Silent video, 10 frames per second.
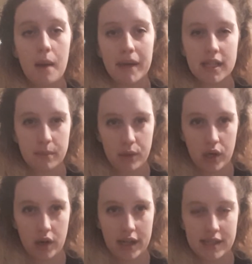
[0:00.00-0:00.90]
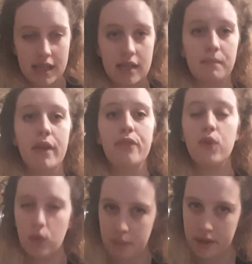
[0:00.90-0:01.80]
make some progress in my
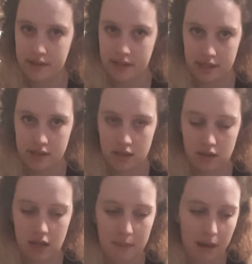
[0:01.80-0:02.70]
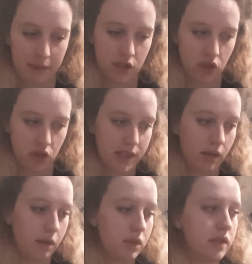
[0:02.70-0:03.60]
thought process about my job.
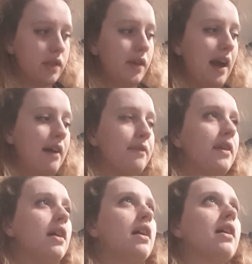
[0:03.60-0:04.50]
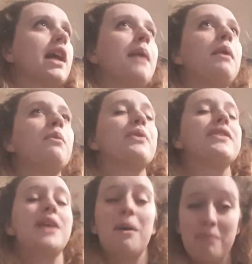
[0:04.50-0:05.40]
So I want to have come up
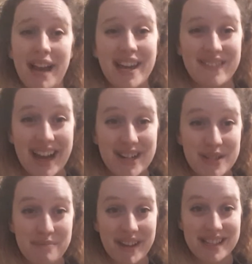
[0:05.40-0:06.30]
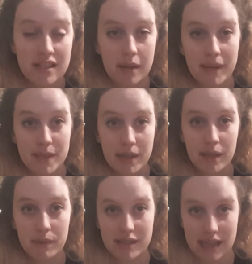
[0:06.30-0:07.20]
with some plan of action by this time next
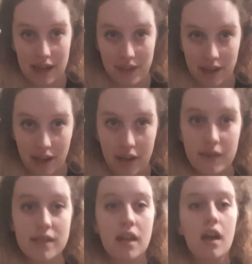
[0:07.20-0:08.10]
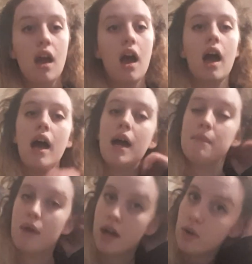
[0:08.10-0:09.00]
week. We'll see how that goes.
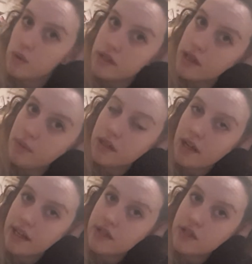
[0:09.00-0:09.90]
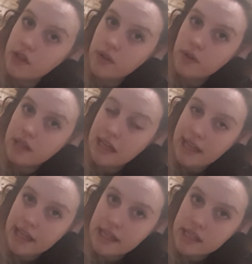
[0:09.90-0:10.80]
I also would like to
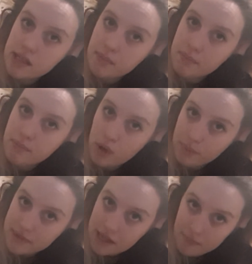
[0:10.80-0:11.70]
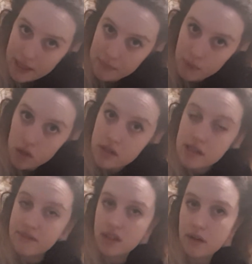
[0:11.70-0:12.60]
clear some prompts out of my inbox.
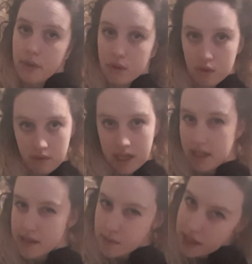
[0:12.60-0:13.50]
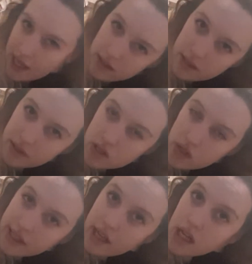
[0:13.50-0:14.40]
I've done 3 this weekend. I'm going to
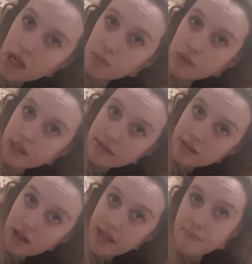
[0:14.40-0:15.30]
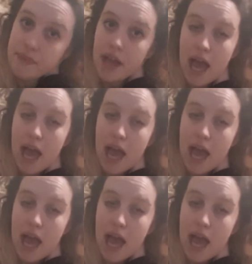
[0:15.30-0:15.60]
try and get a couple more done tonight.